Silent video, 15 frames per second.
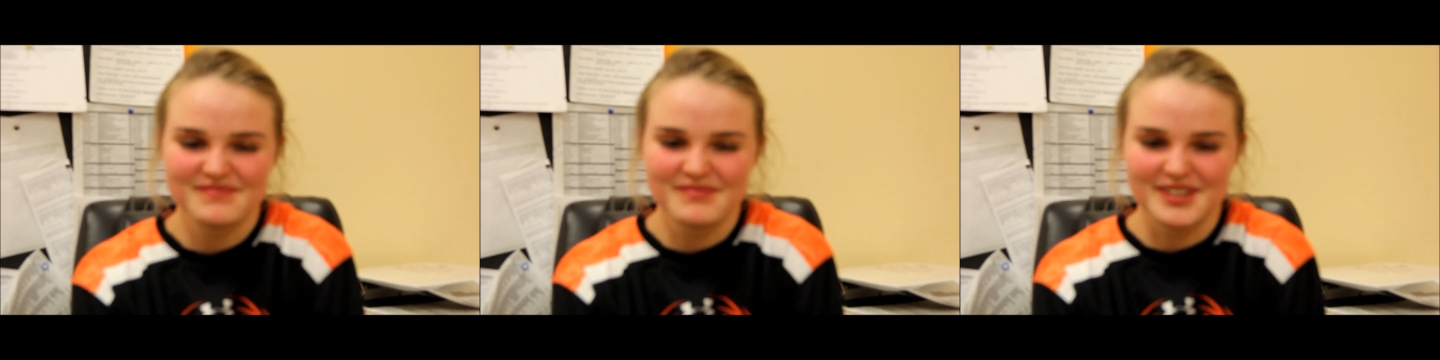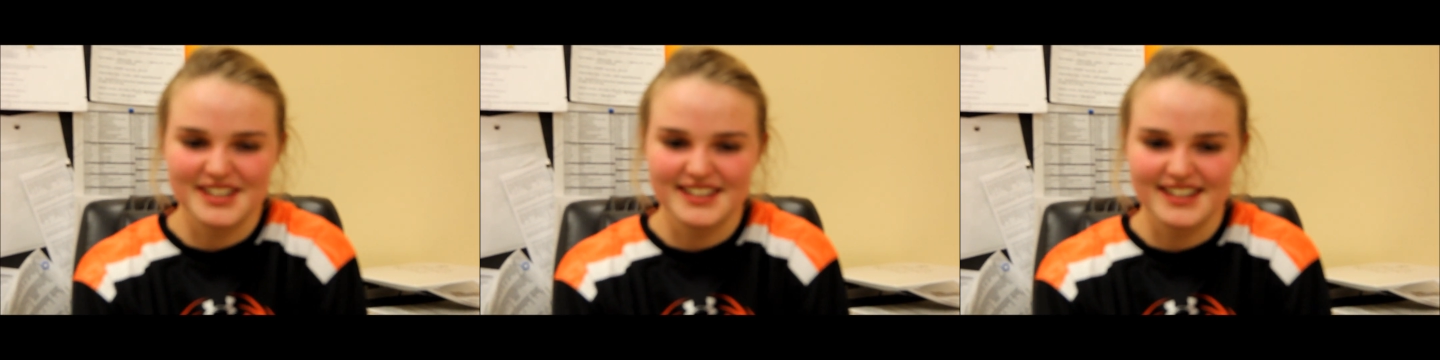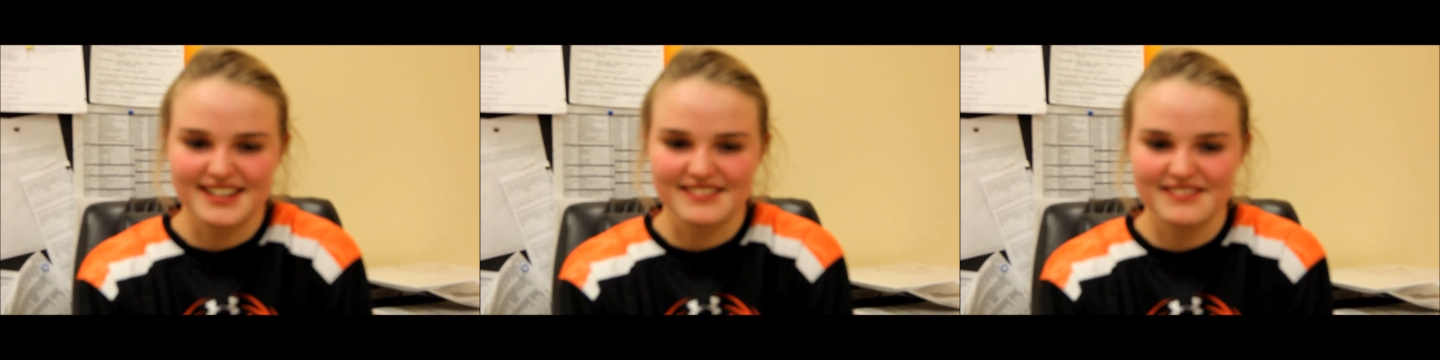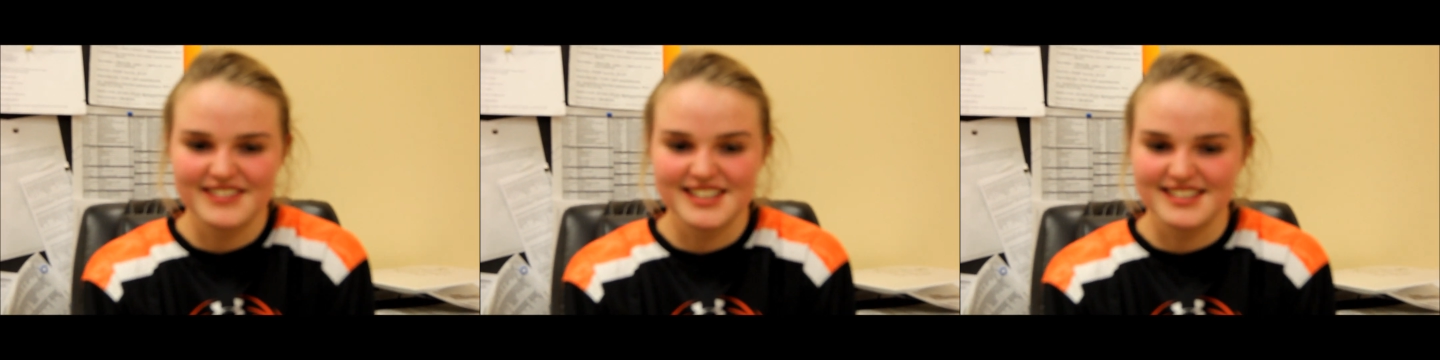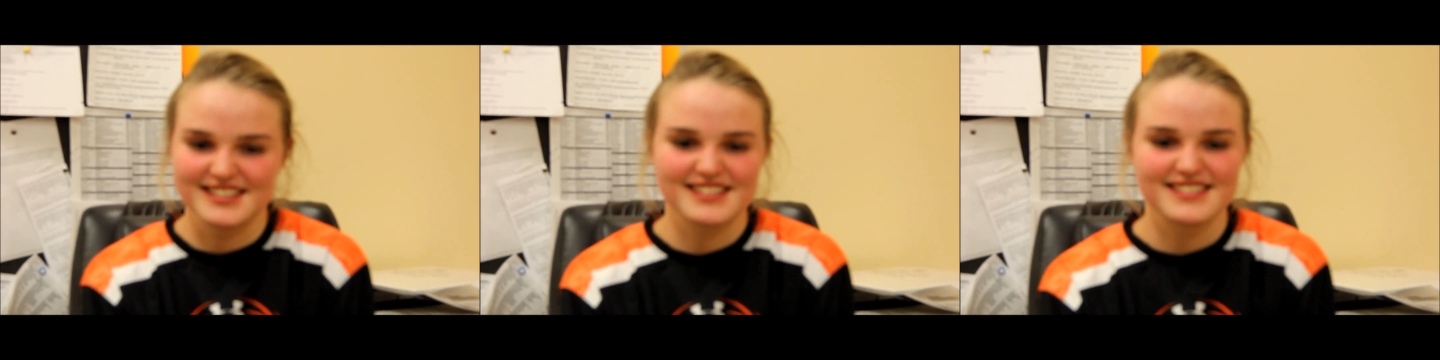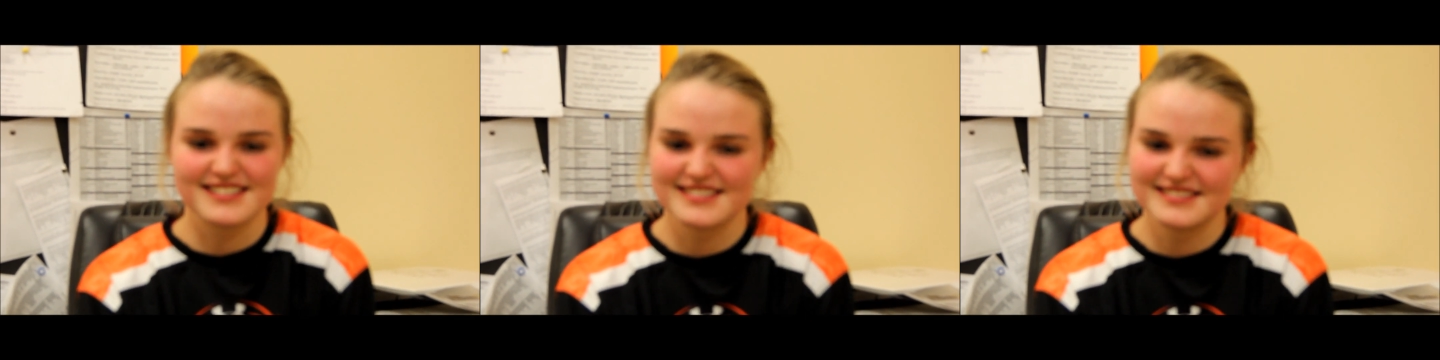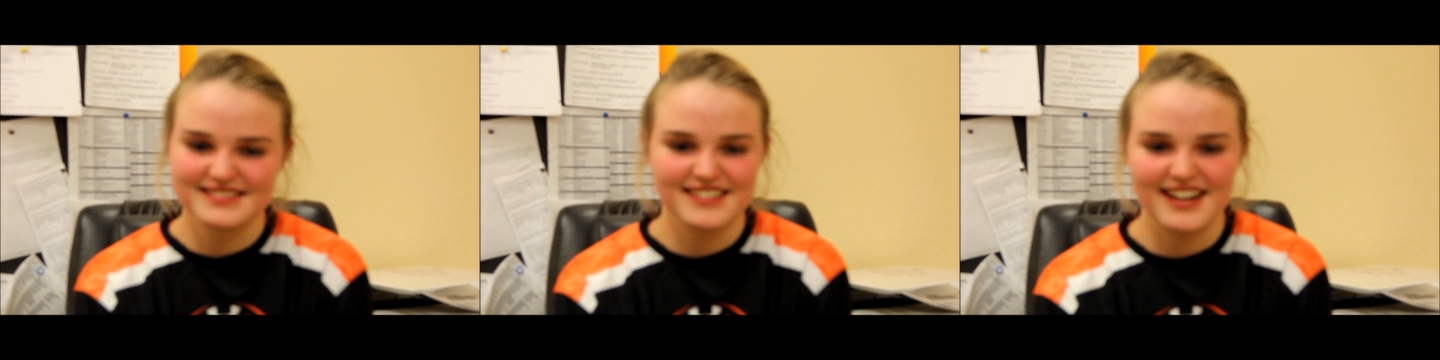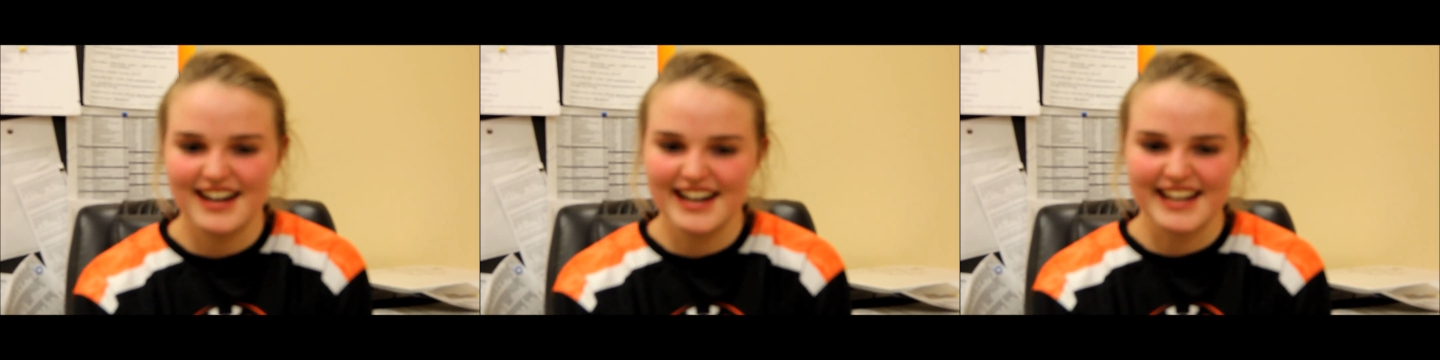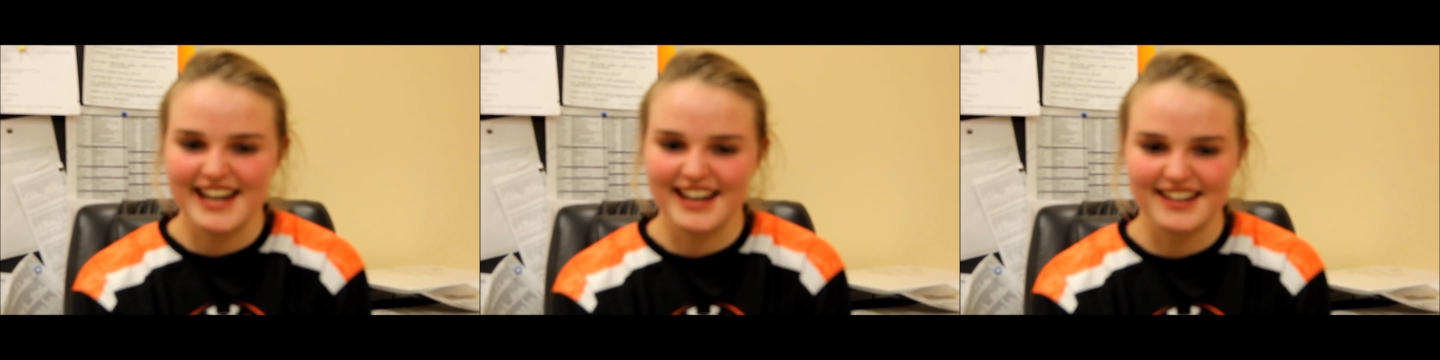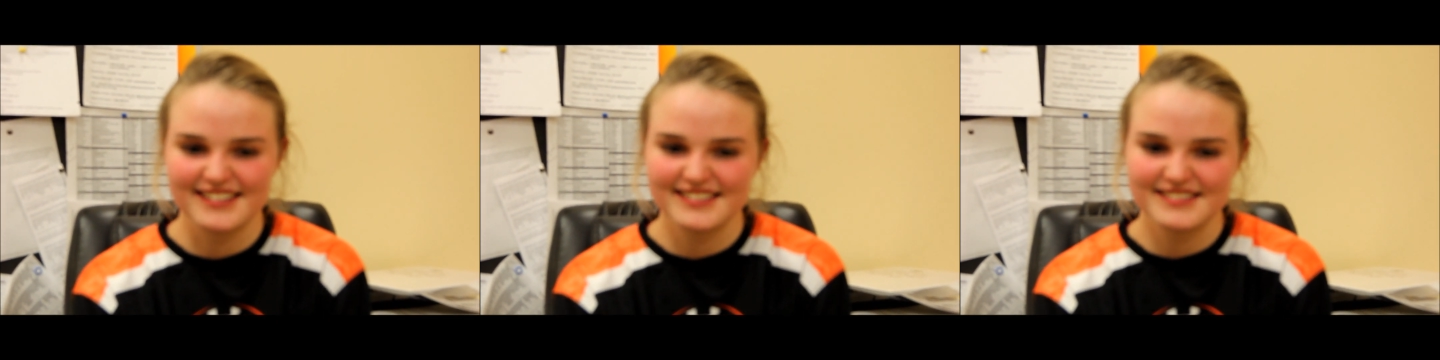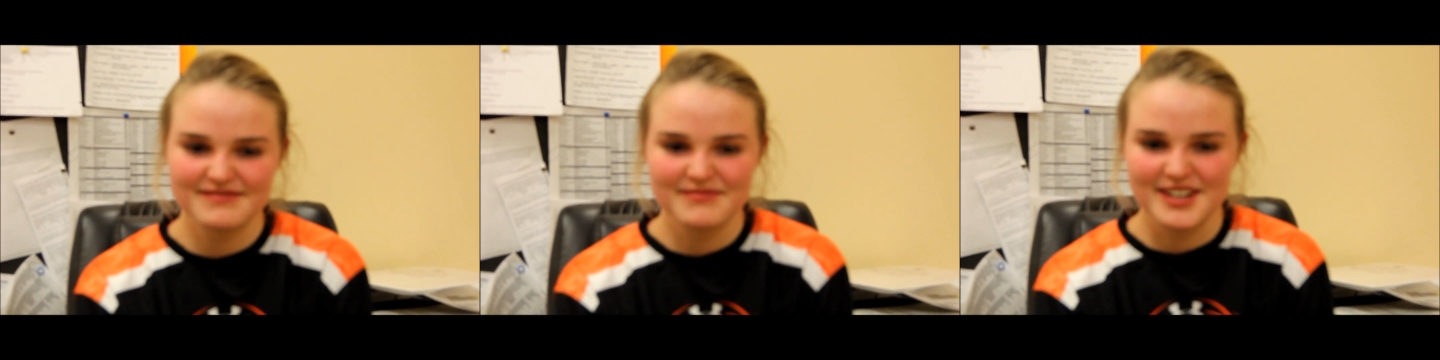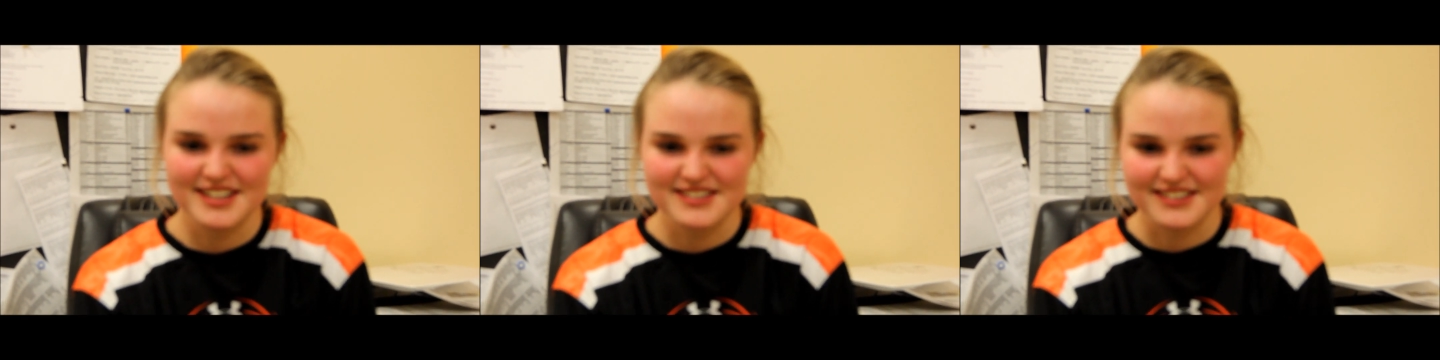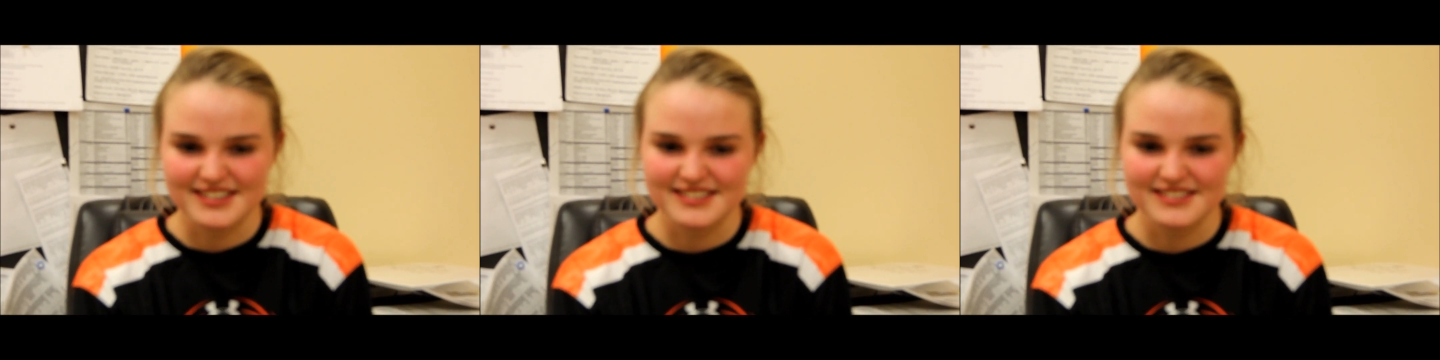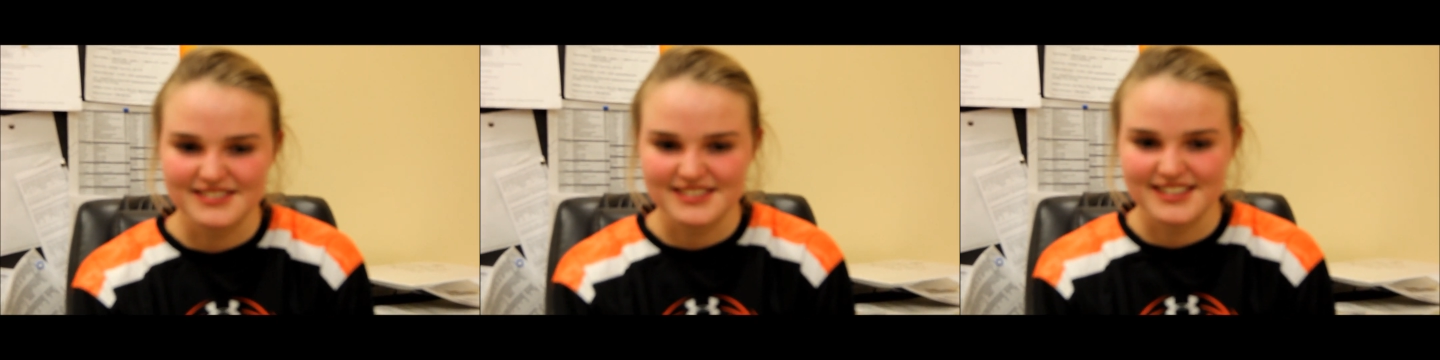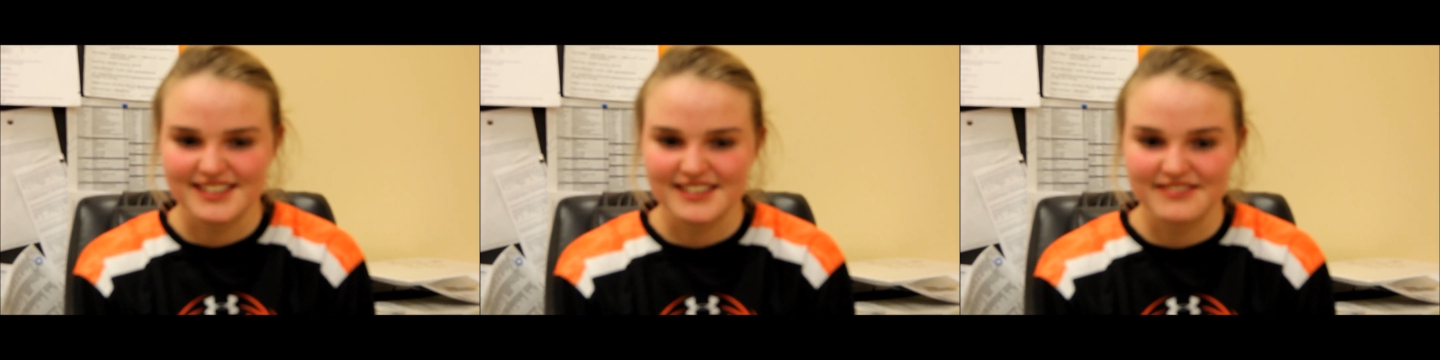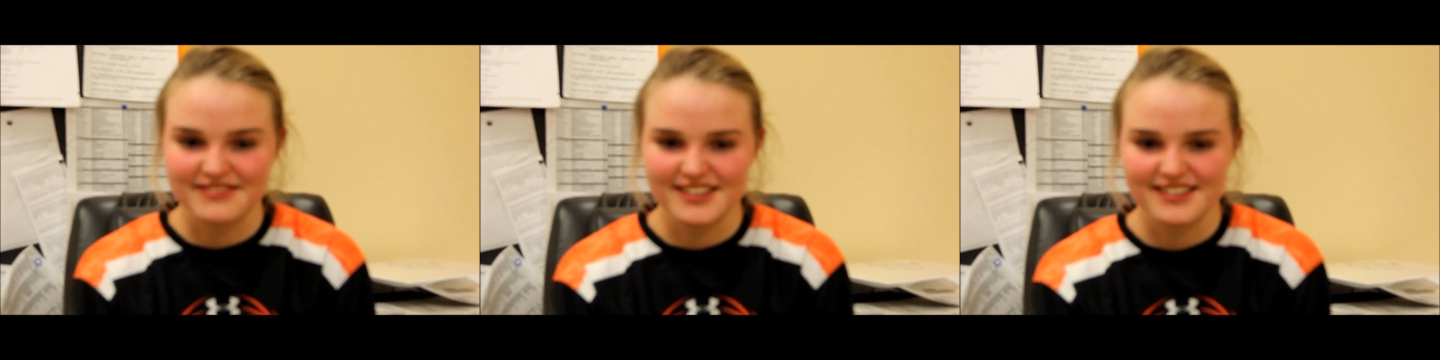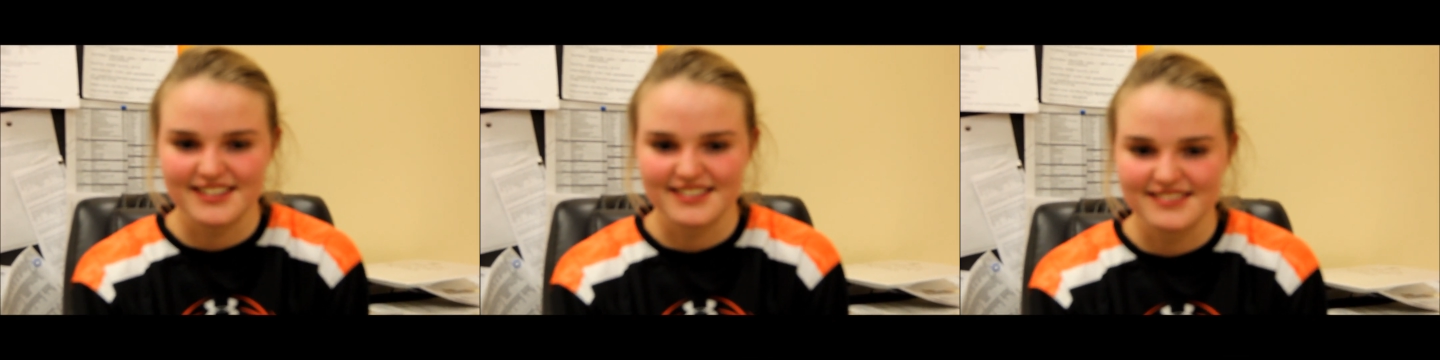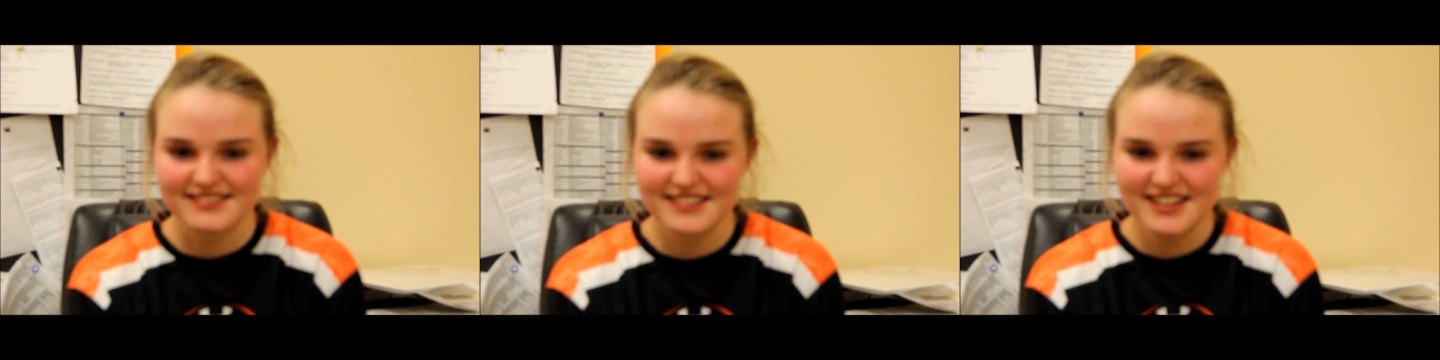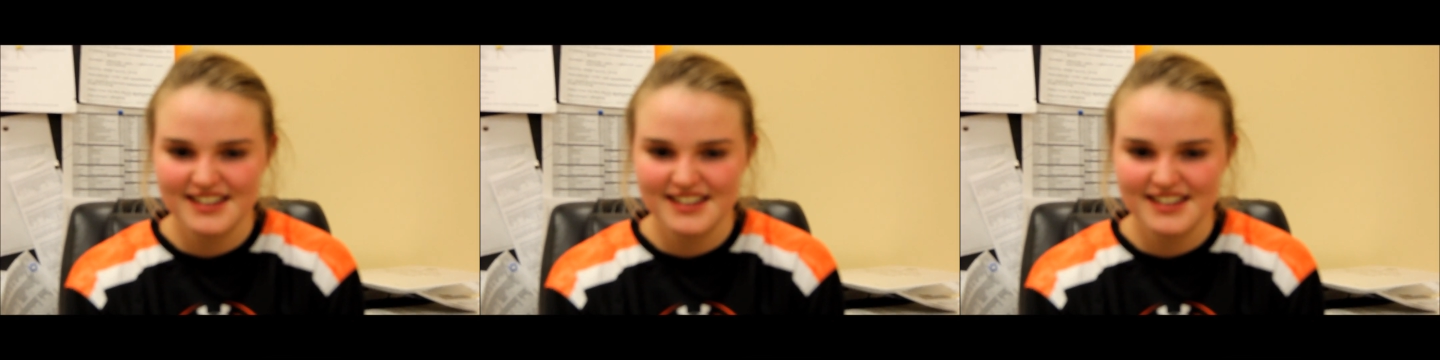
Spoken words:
But yeah, I can't picture us losing and the feeling